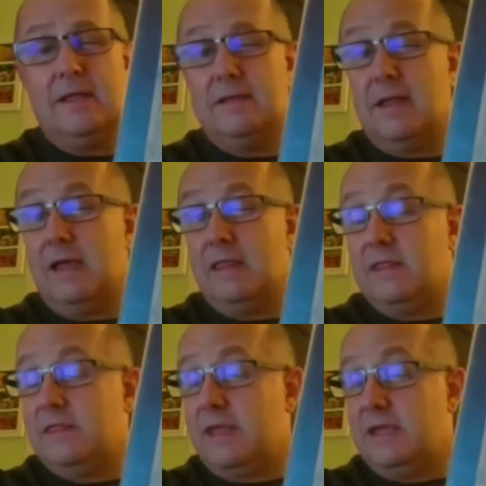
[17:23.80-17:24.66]
I
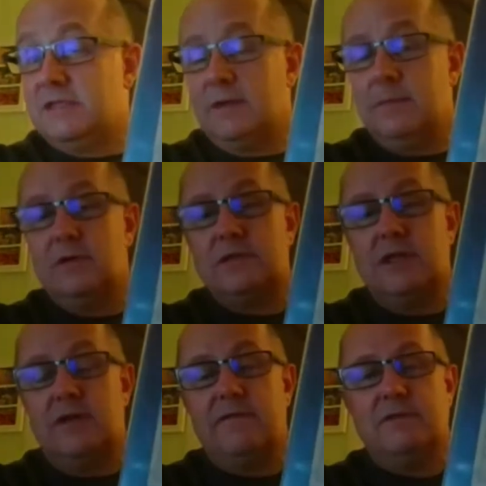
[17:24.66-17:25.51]
think some of their
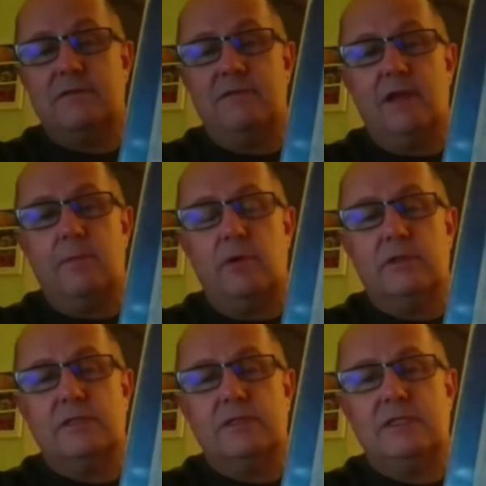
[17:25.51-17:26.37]
stuff is available
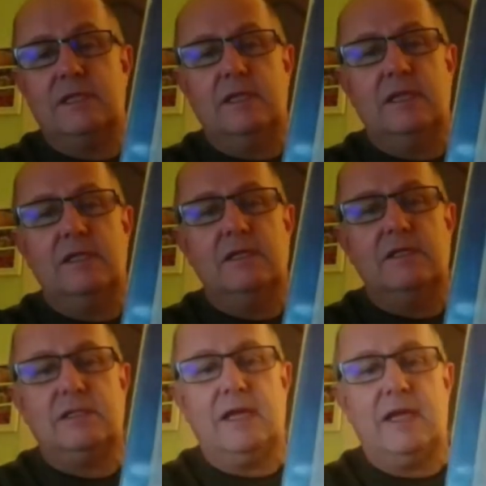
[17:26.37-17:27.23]
on CD in the
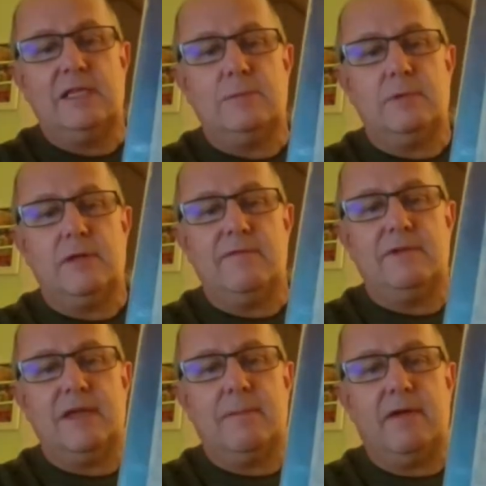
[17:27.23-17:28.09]
States, but every
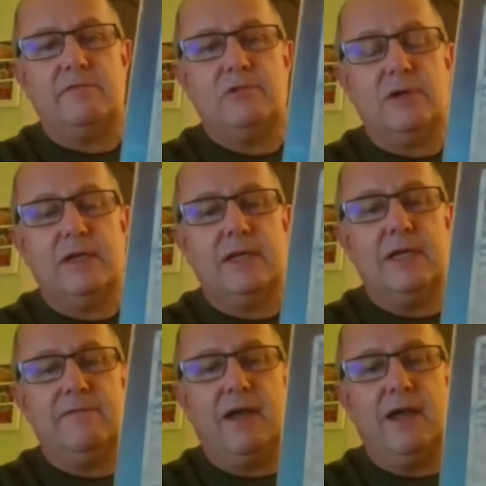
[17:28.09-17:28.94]
time I've tried to
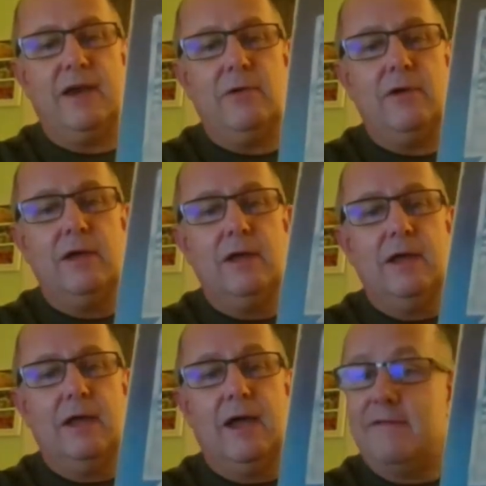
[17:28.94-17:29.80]
get vinyl,
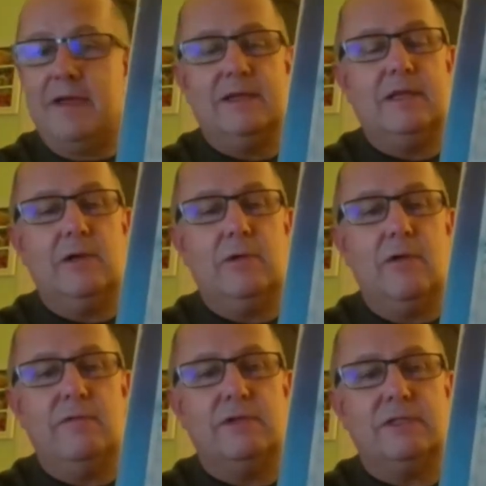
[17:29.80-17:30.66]
I've had to go
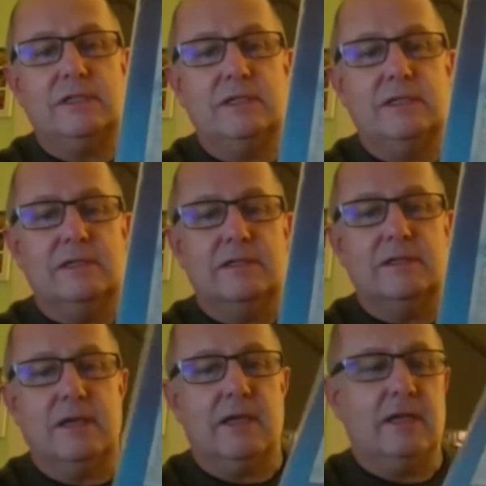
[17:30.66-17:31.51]
overseas,
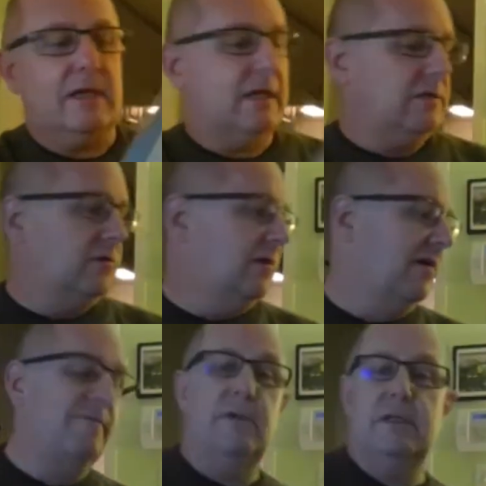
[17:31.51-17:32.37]
and I do love me